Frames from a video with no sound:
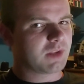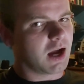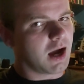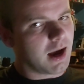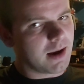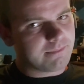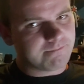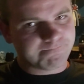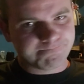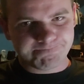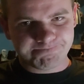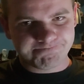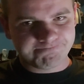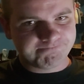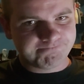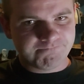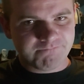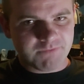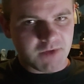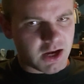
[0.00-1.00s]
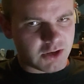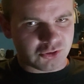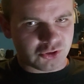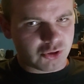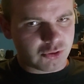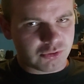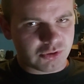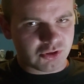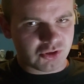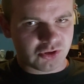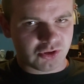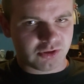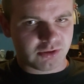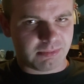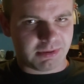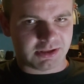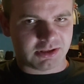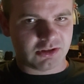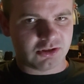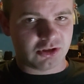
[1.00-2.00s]
I'm not too concerned
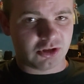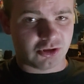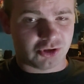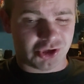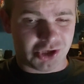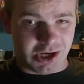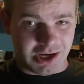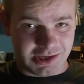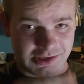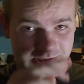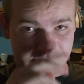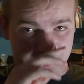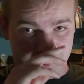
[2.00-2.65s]
about the New York Giants.